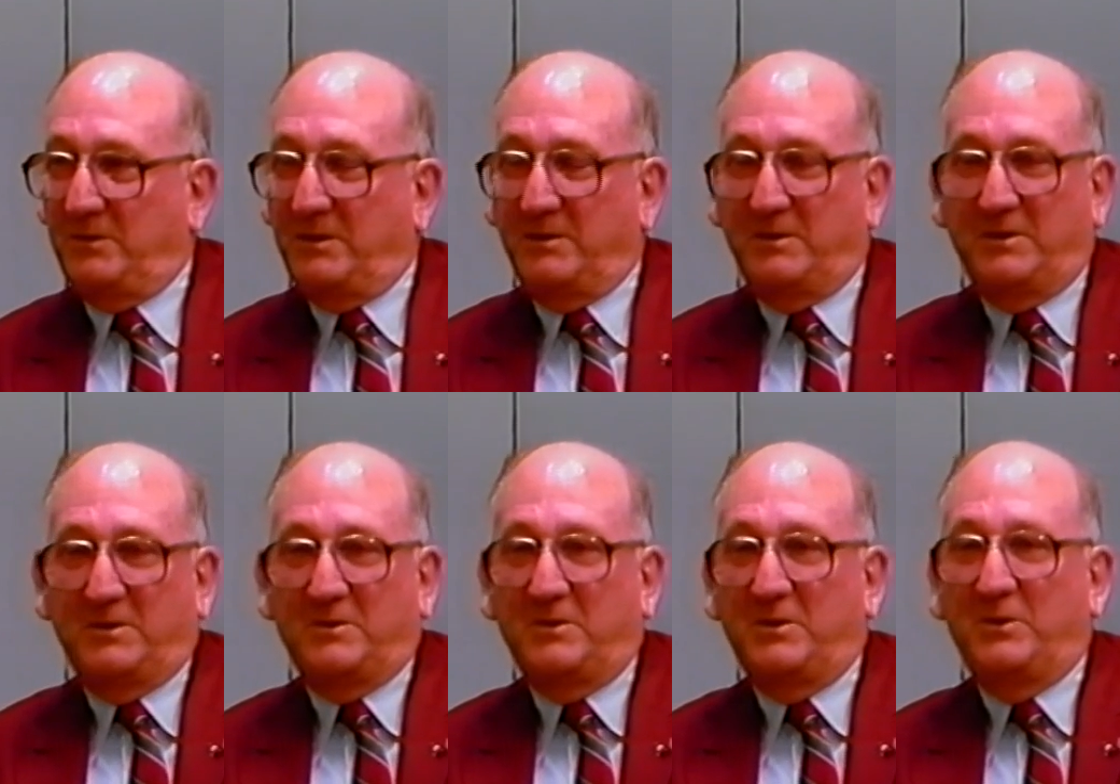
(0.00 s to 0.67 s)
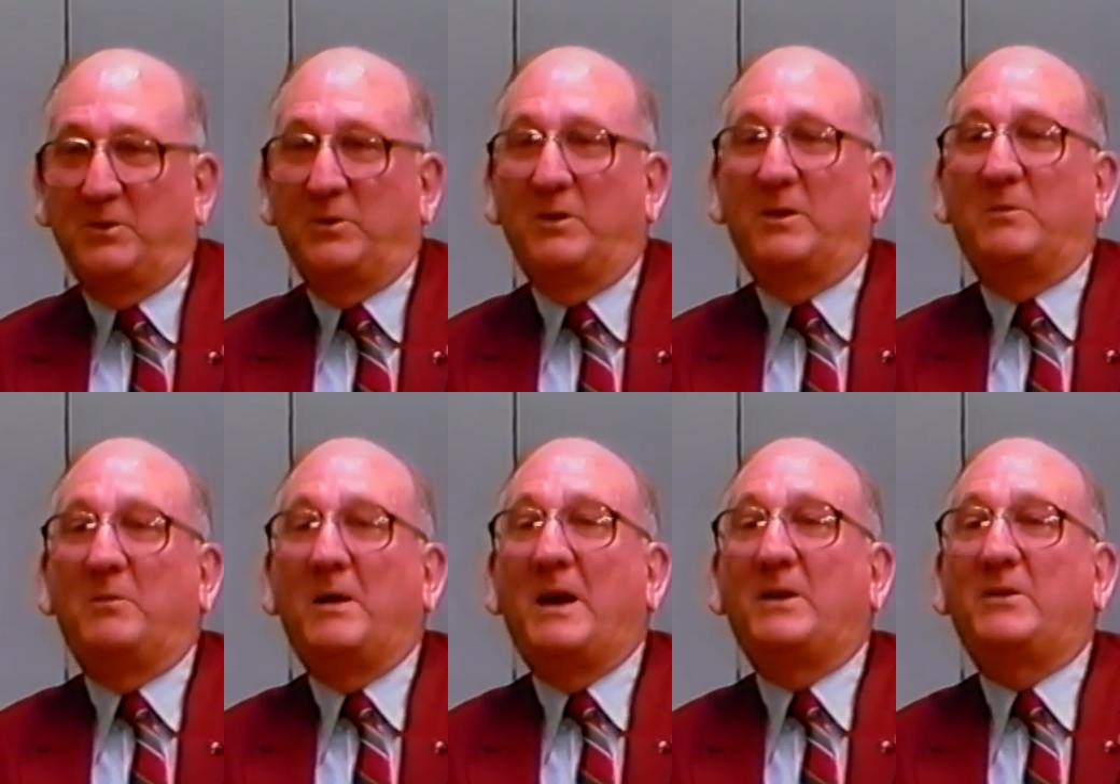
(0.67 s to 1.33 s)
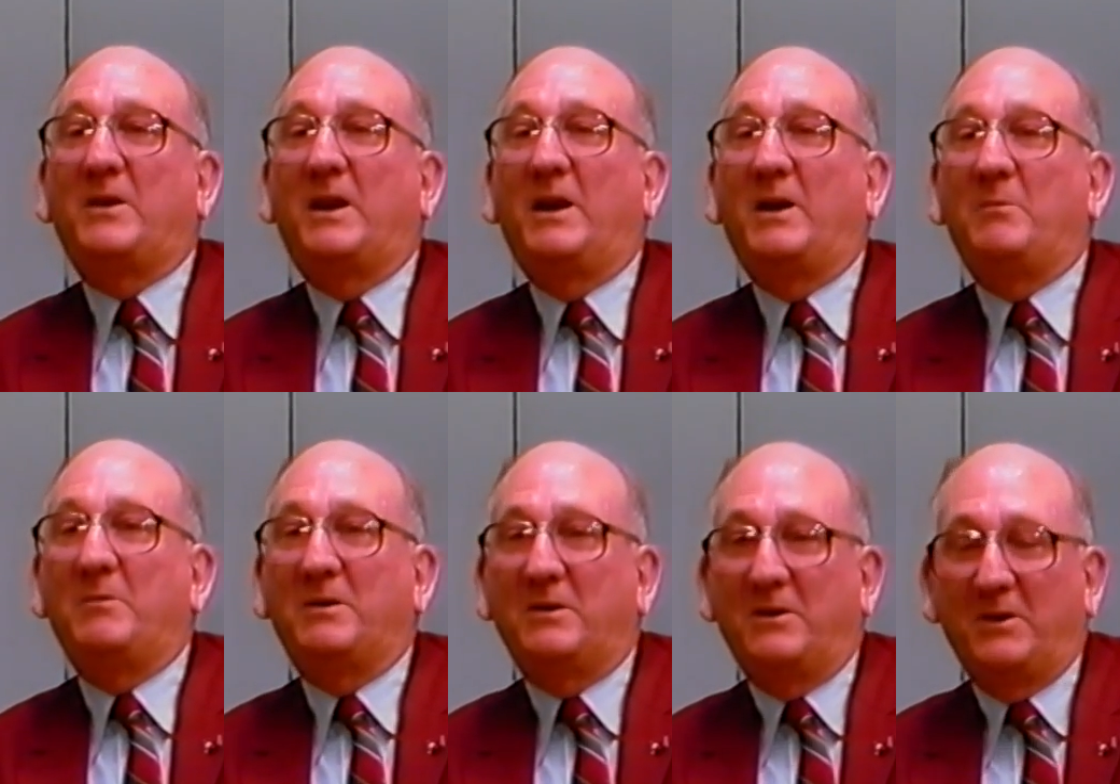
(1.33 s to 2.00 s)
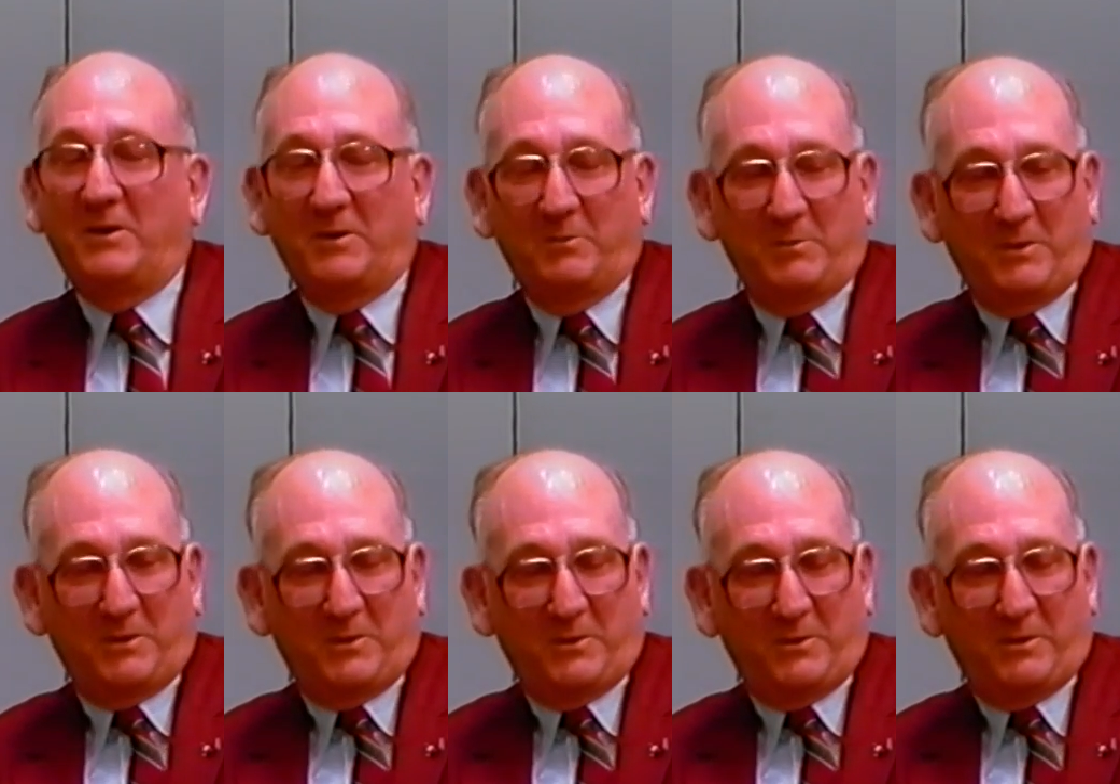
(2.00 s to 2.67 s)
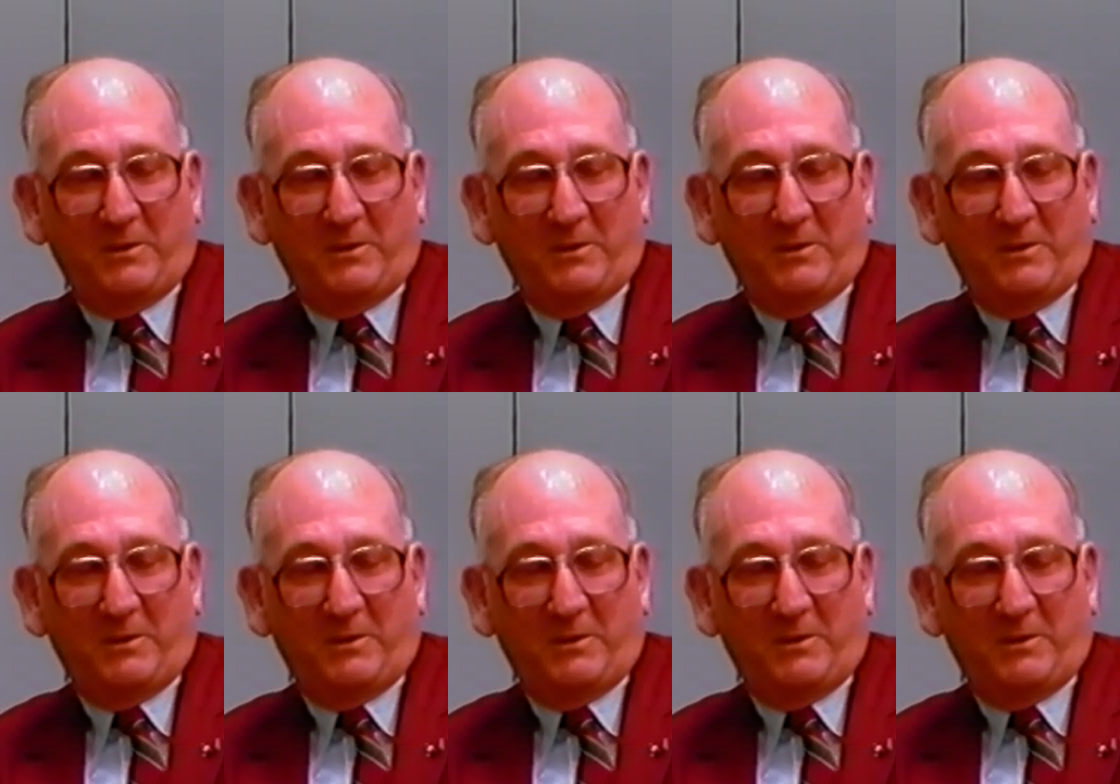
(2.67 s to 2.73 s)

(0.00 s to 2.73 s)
They just knew that my time had come, you know.